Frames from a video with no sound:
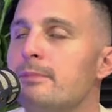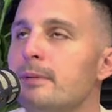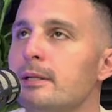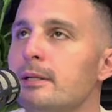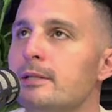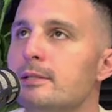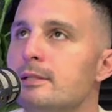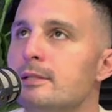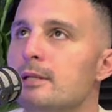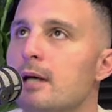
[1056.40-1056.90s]

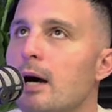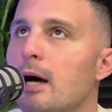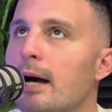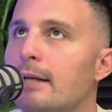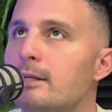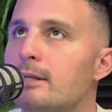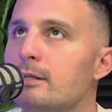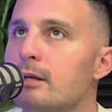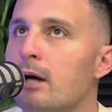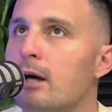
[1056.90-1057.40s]
because I
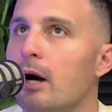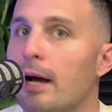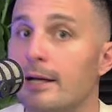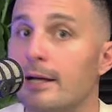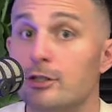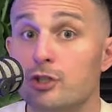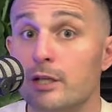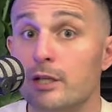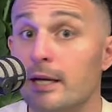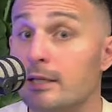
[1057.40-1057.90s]

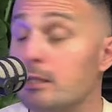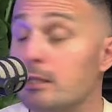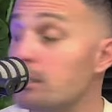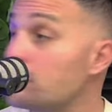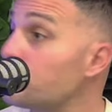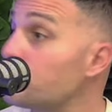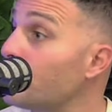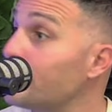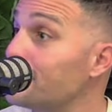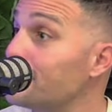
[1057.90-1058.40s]
actually had to
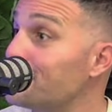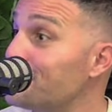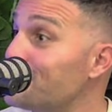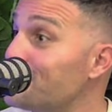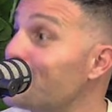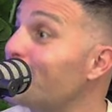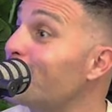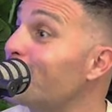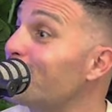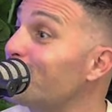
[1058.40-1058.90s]
explain this to
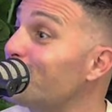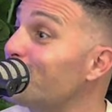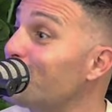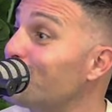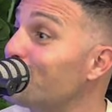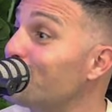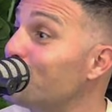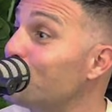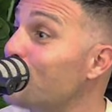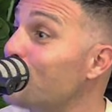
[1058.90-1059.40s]
someone
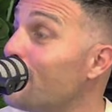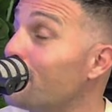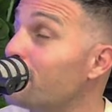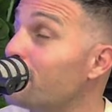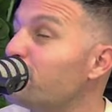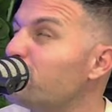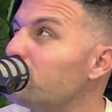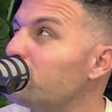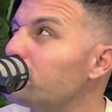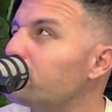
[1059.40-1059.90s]
a
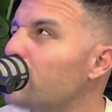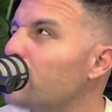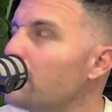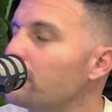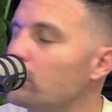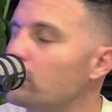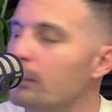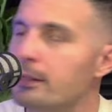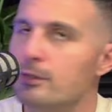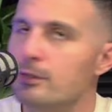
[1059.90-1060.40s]

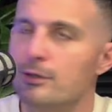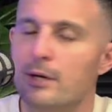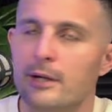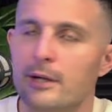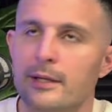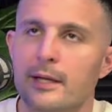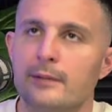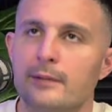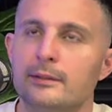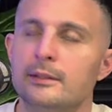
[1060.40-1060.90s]
couple of weeks ago
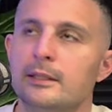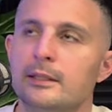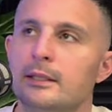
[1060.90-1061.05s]
now.